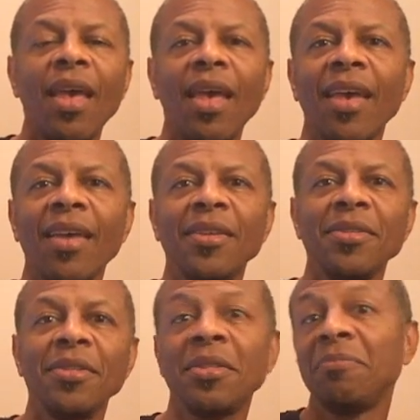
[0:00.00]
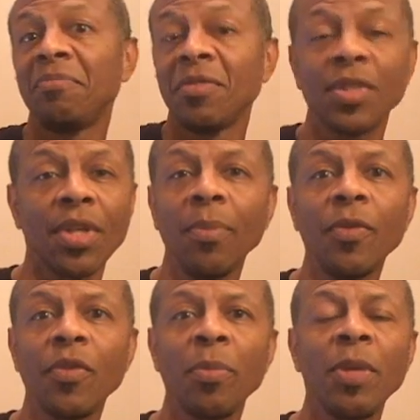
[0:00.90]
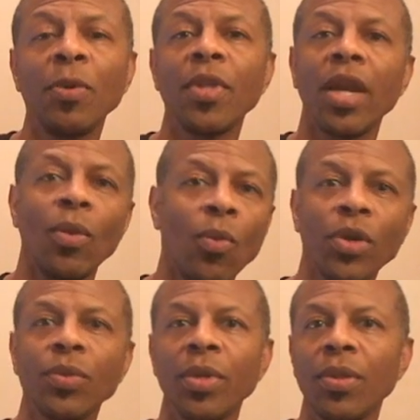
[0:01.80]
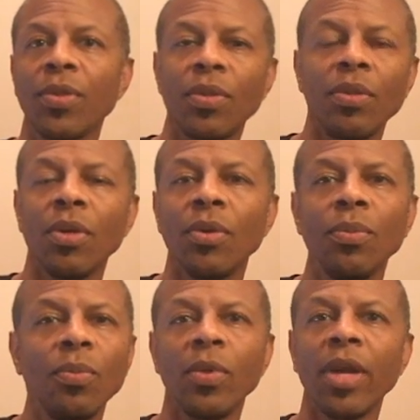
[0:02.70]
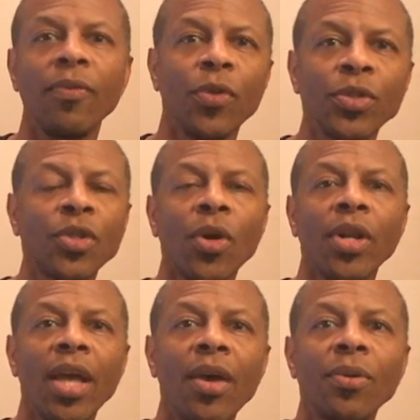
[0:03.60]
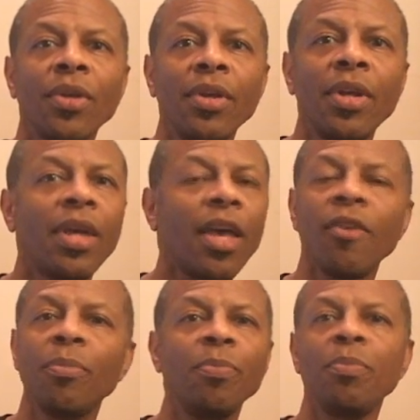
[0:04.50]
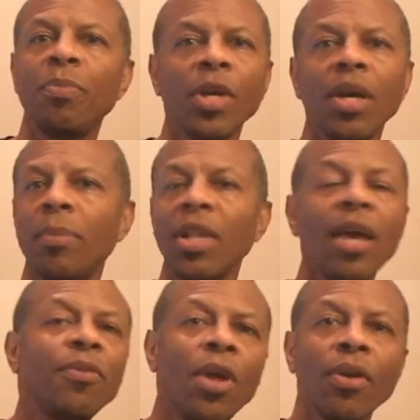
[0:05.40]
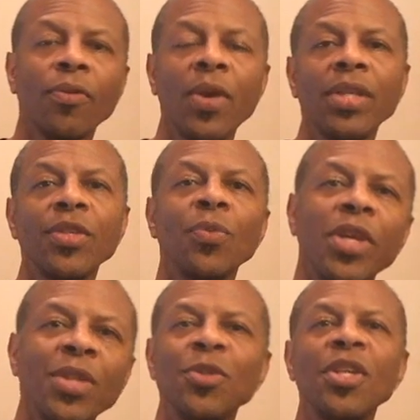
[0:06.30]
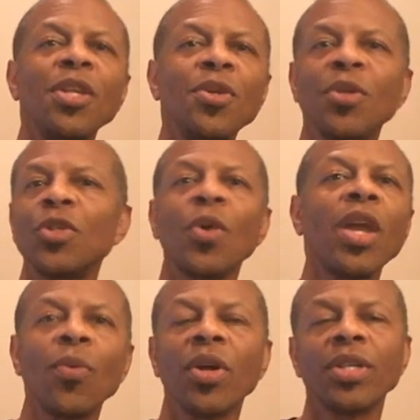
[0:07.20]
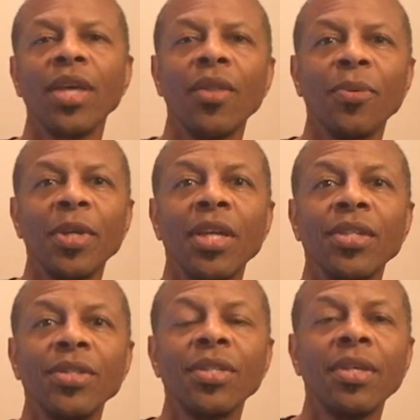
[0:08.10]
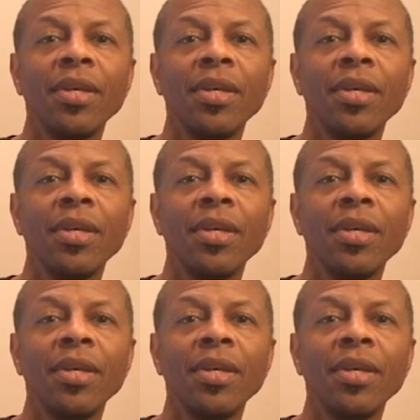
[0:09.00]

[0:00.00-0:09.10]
And some of the people that I worked with, you know, when I first started out have become lifelong friends, and we continue to try to work together because,